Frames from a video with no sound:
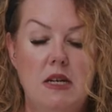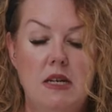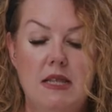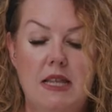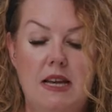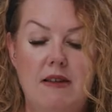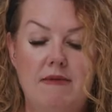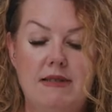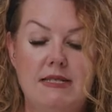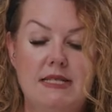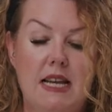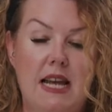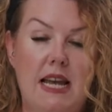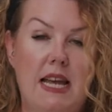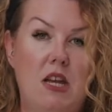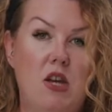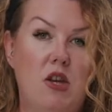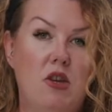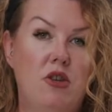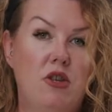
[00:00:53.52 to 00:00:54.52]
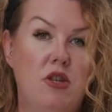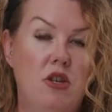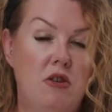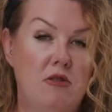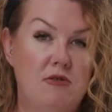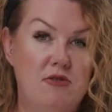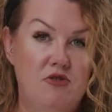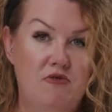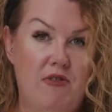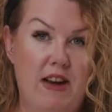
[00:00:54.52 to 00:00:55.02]
There is a
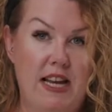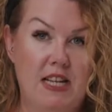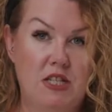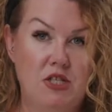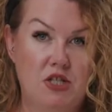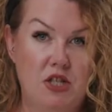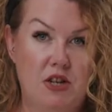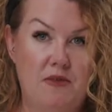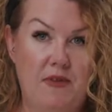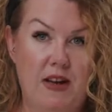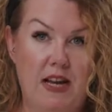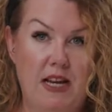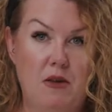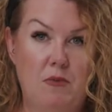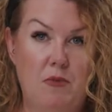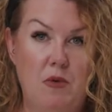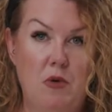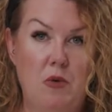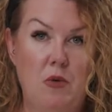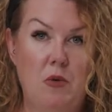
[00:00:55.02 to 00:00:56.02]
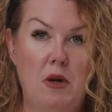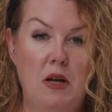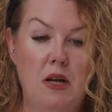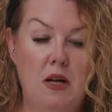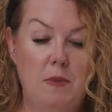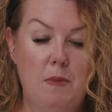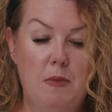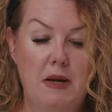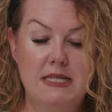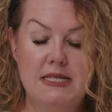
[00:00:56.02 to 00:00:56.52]
huge range available,
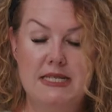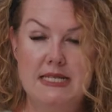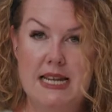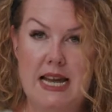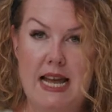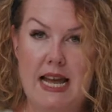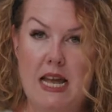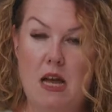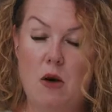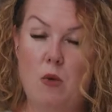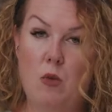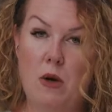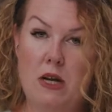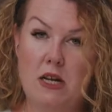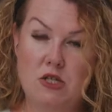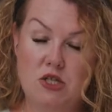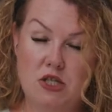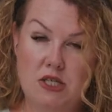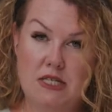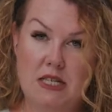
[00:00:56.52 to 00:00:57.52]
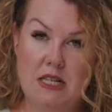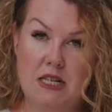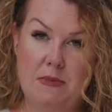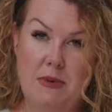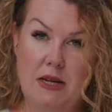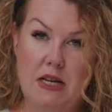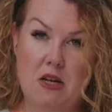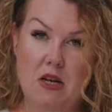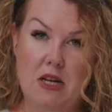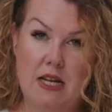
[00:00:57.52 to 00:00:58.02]
but today we are just going to
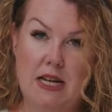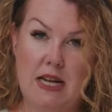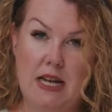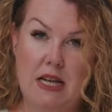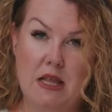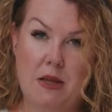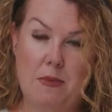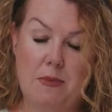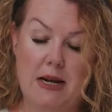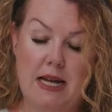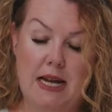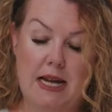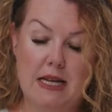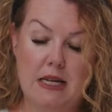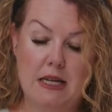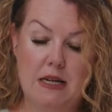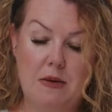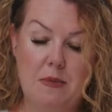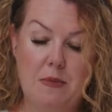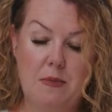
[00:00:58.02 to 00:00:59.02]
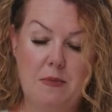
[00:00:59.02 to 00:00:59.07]
be looking at the black.